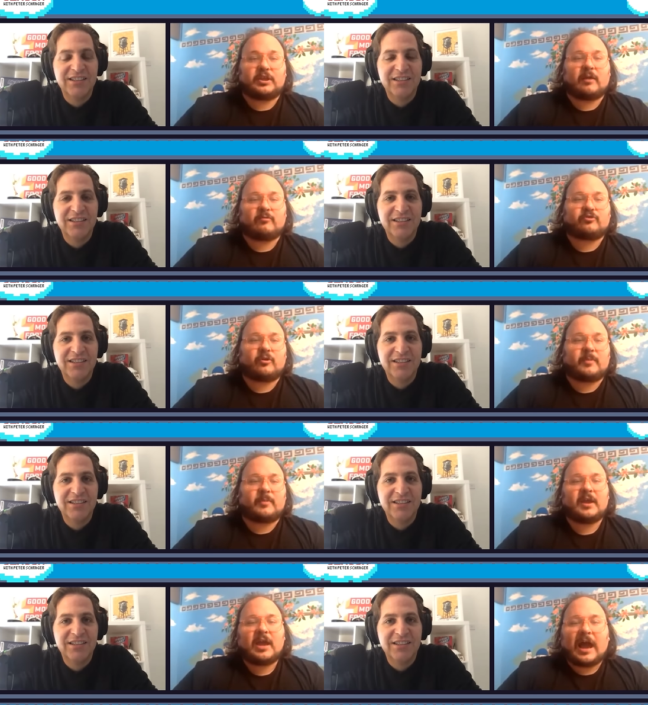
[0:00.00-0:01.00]
Speaker 1: year. I was
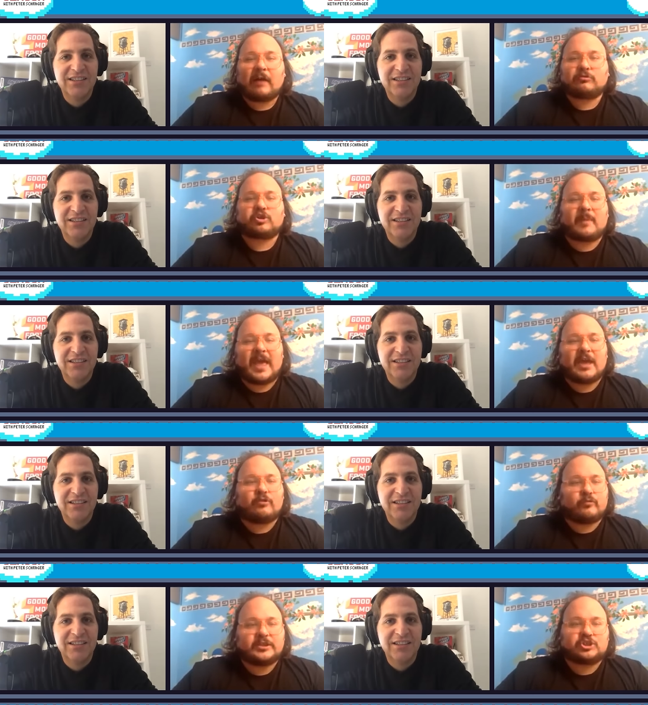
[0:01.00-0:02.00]
on my
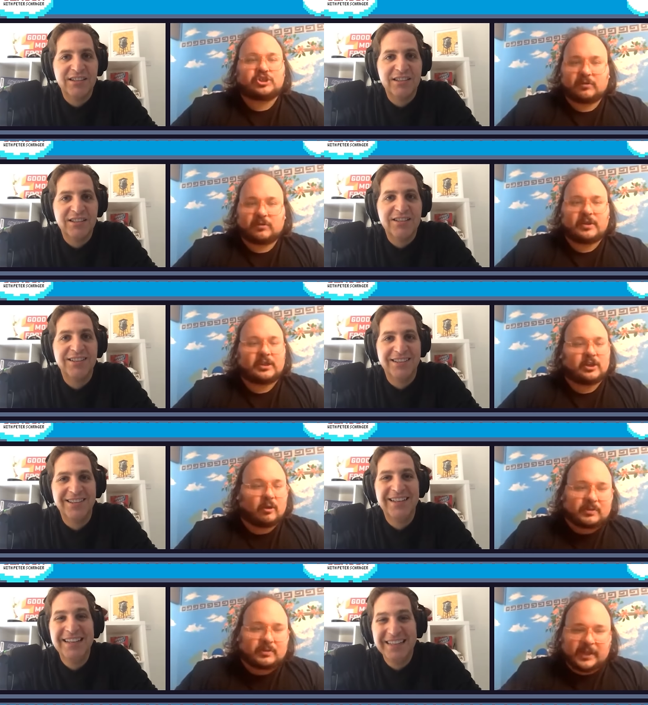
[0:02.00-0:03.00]
Ed Reed, you
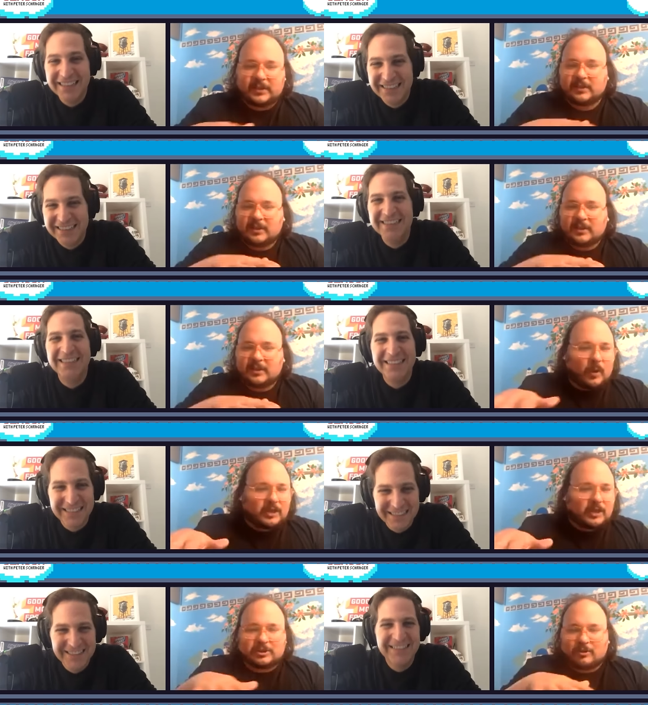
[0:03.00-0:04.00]
know,
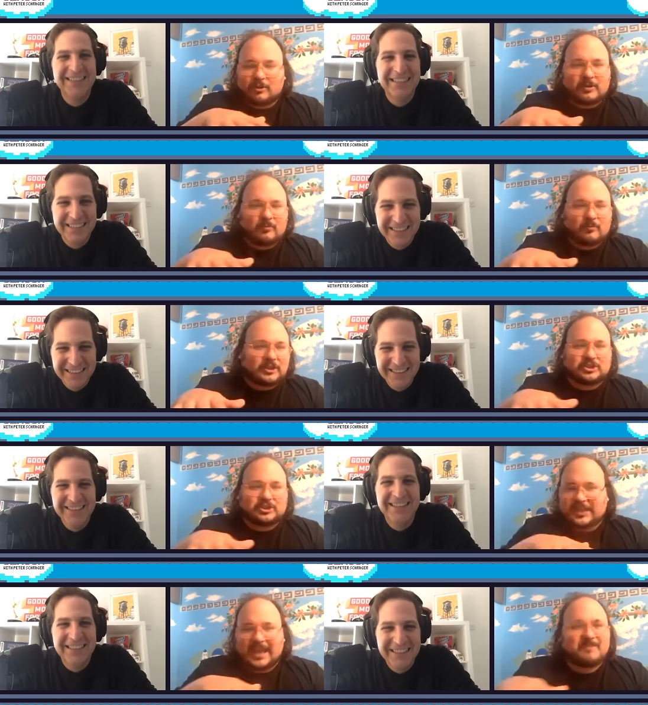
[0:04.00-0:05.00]

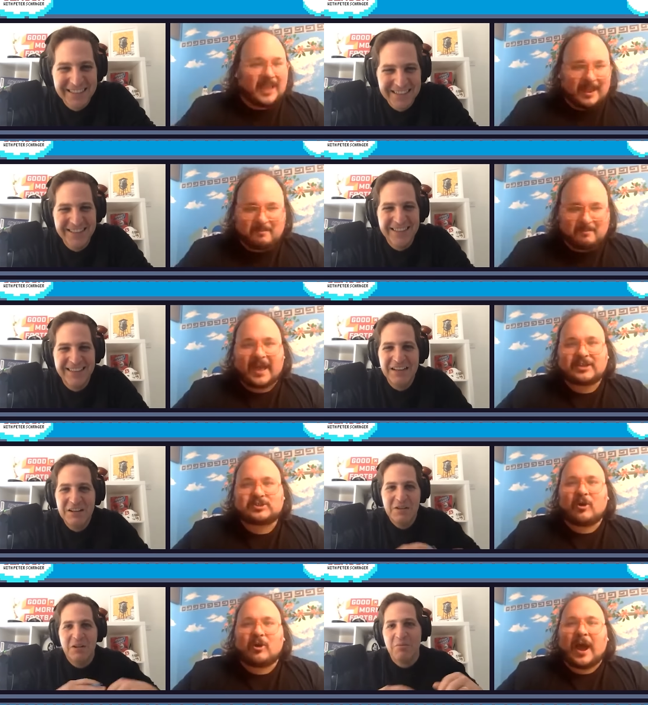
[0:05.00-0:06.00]
watching the game tape back.
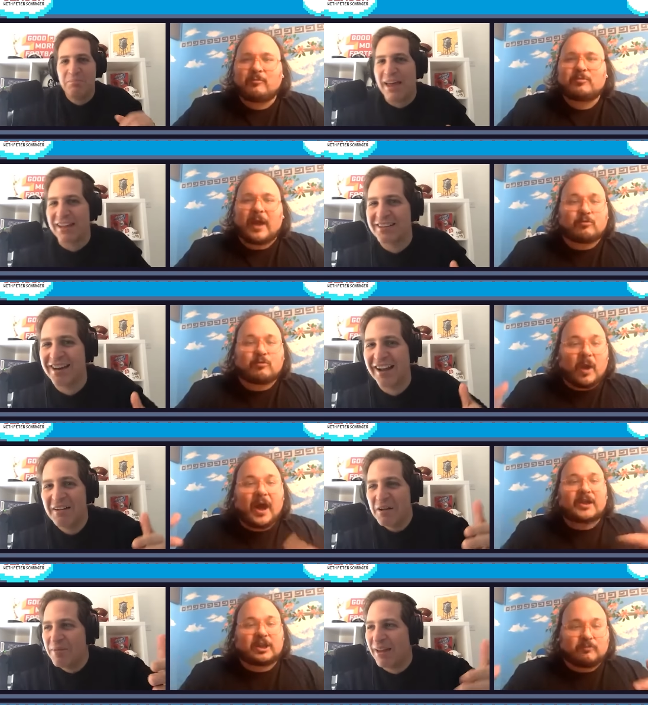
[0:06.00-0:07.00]
Speaker 2: So
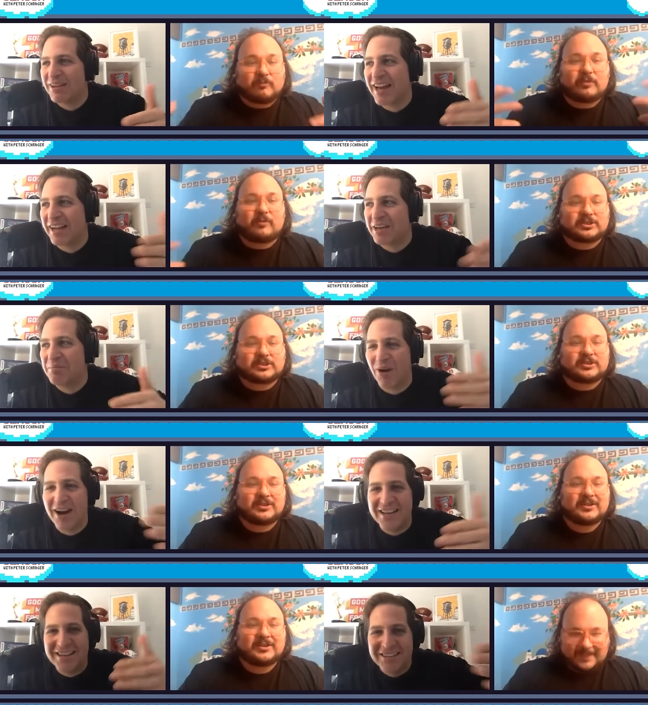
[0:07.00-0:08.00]
Belichick and
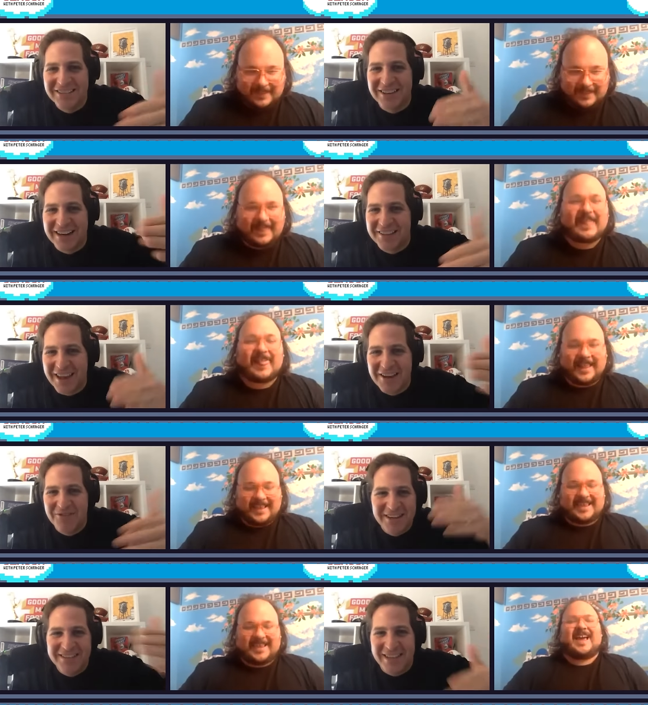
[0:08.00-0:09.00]
Brady looking at the Ed
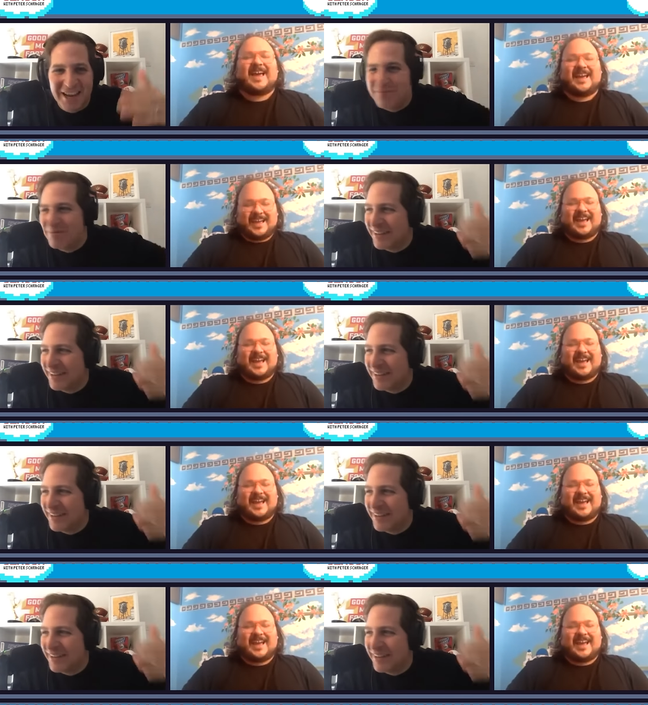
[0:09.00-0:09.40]
Reed
Speaker 1: tape.